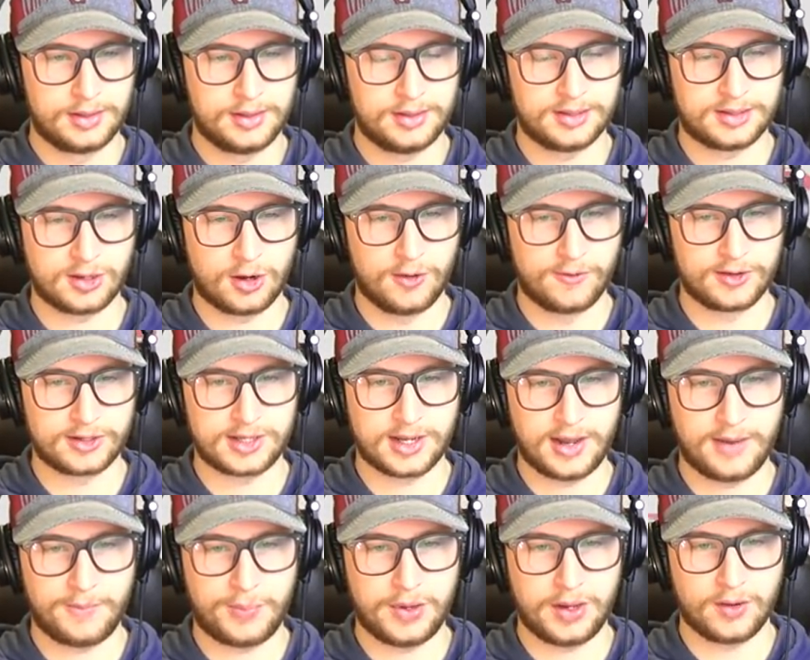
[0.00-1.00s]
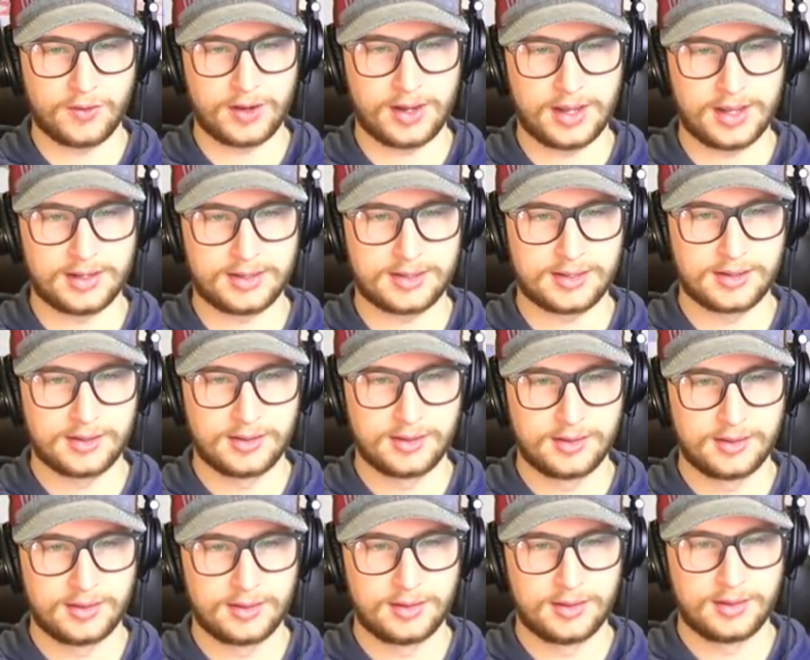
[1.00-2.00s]
in this overtime period.
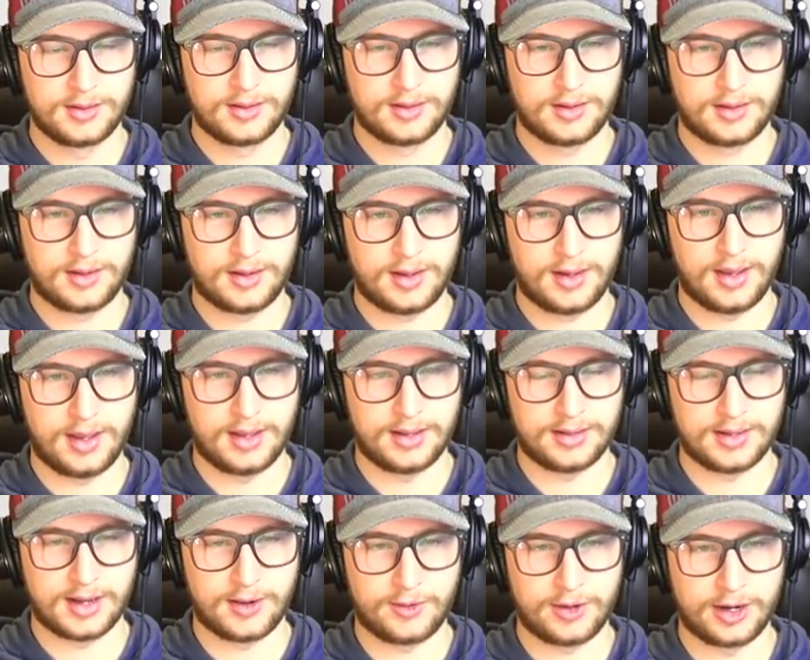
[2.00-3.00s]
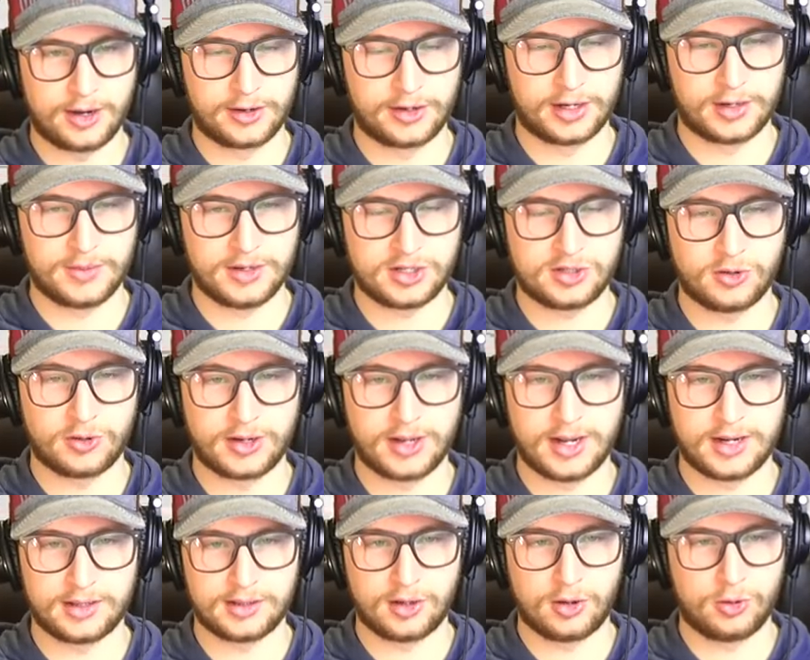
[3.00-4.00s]
And yeah, we are going to be
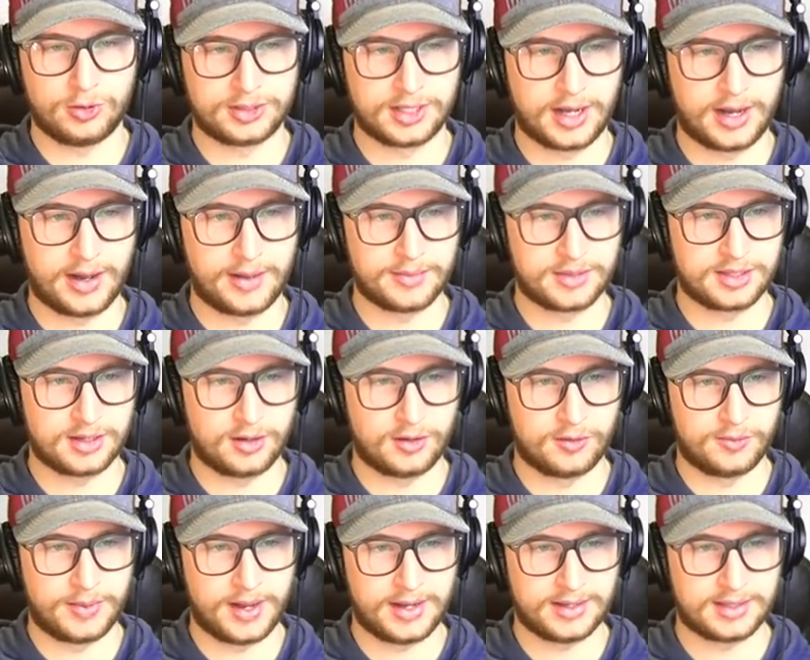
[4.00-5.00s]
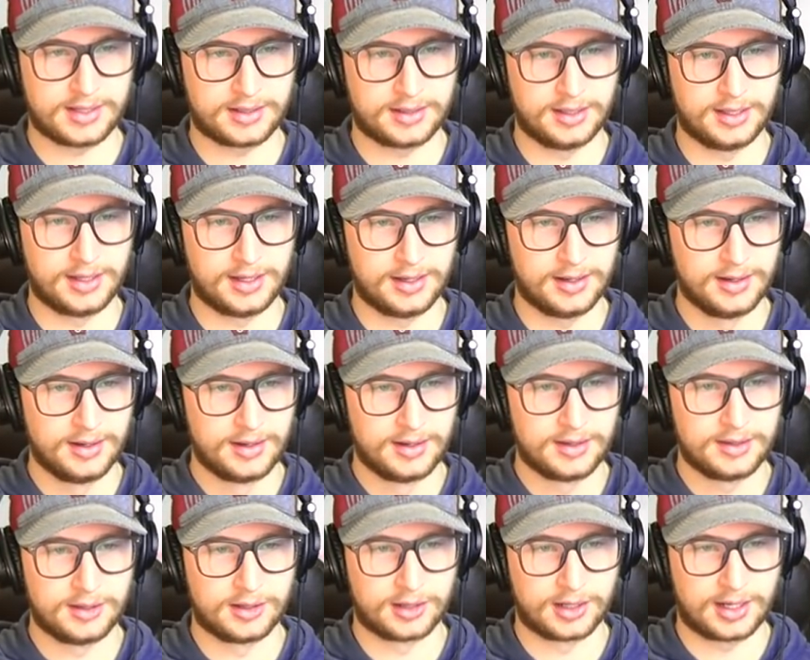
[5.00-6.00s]
shorthanded the whole time. So basically,
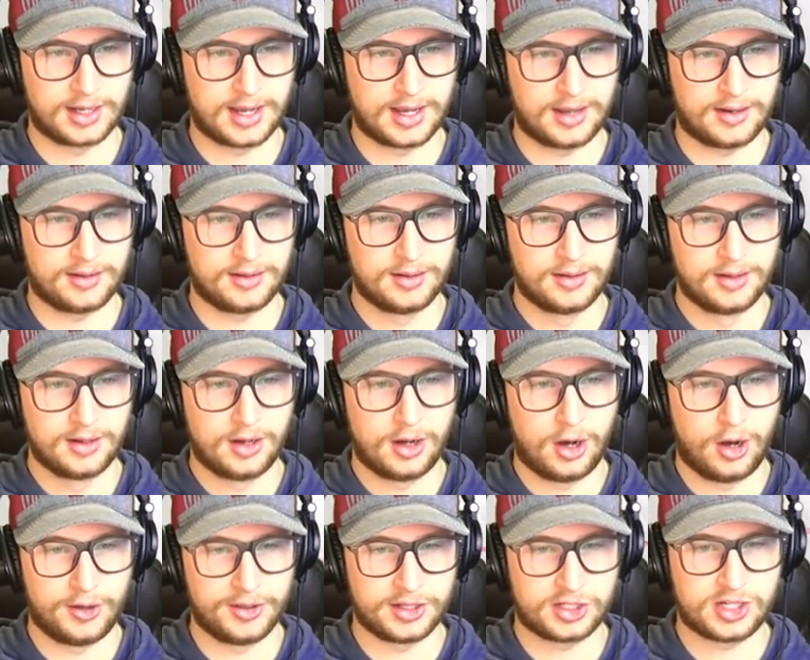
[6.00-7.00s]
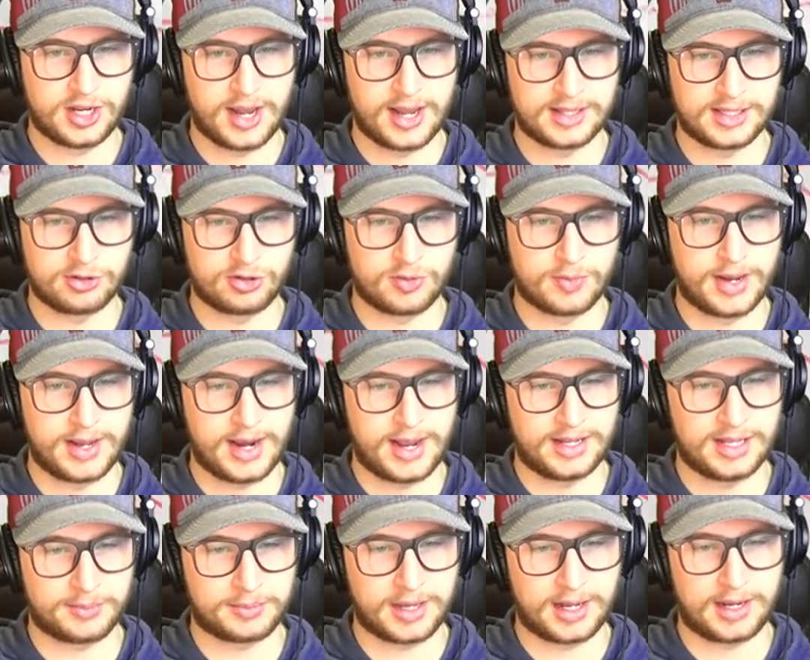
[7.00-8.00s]
they're going to get all the chances. We might
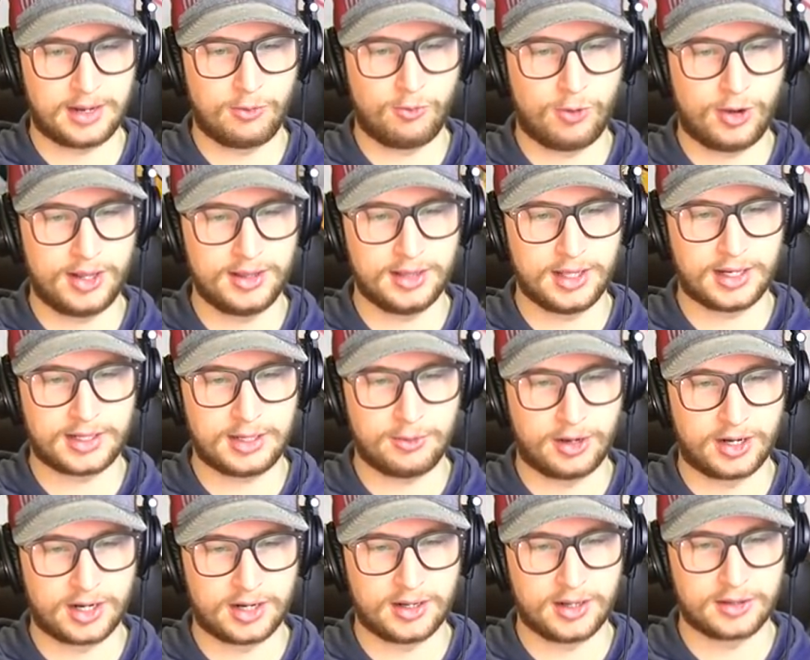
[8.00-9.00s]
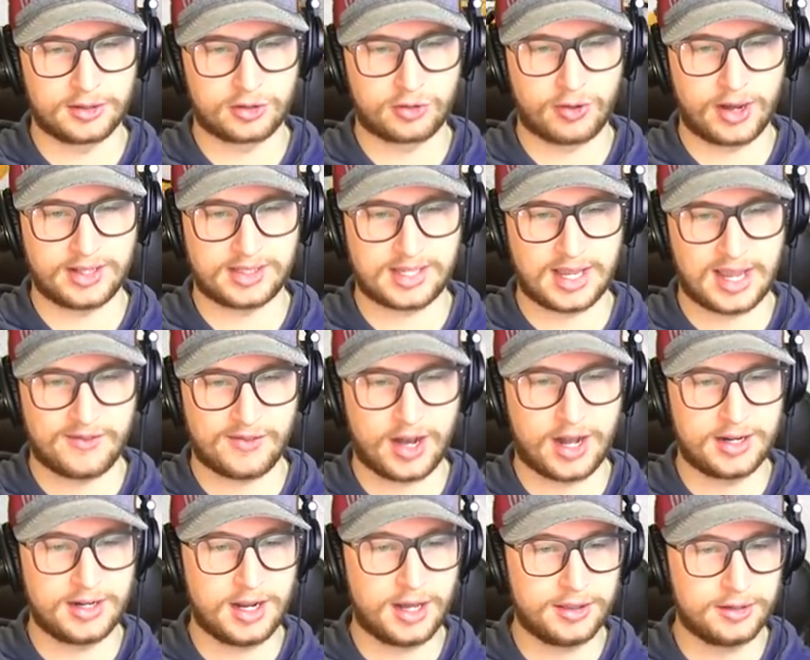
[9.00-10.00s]
end up getting one lucky one. Another great save.
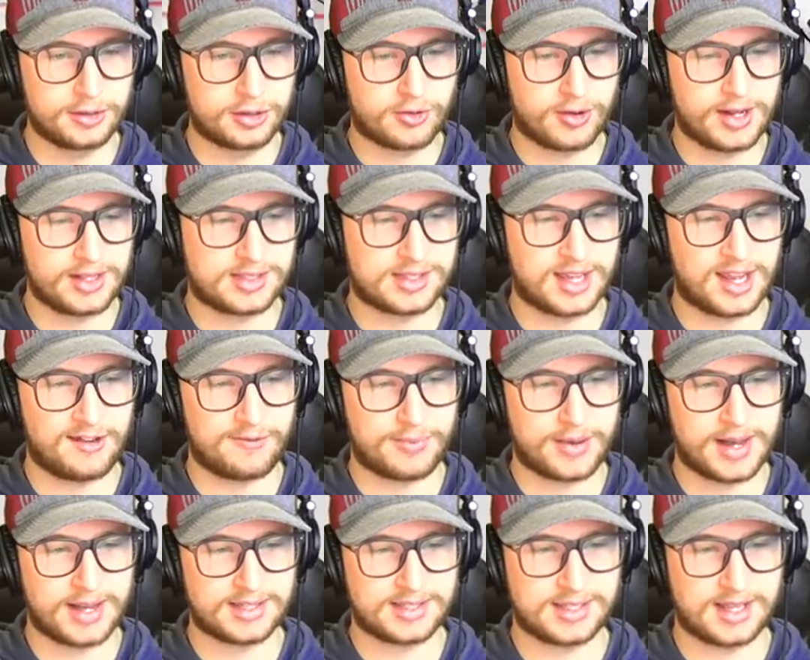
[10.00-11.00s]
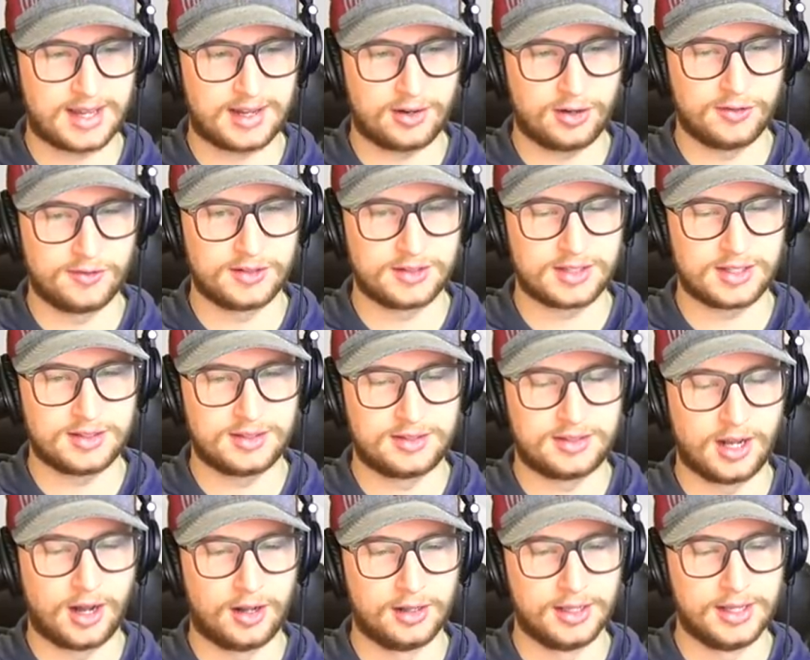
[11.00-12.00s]
Another great save. Pass that over to
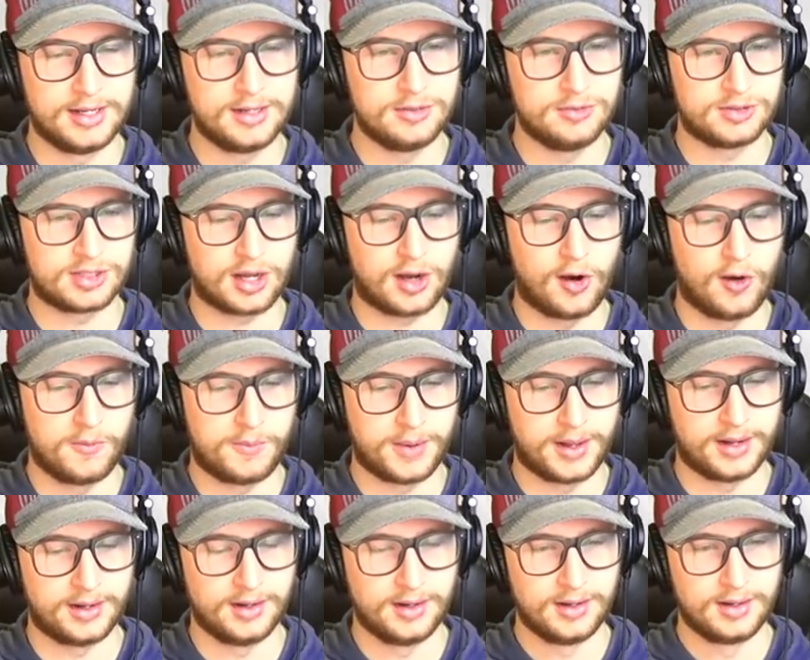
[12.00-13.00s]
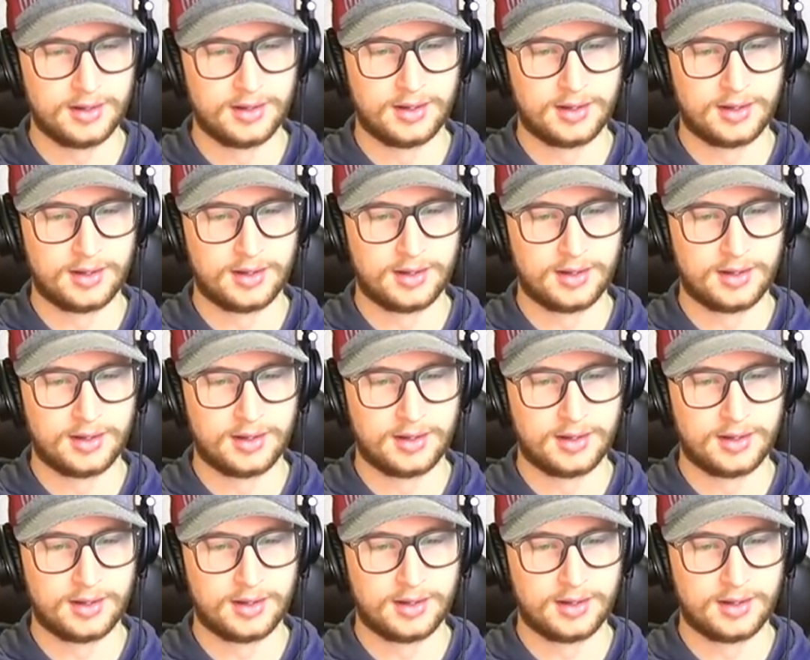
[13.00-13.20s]
Dolan, who's open.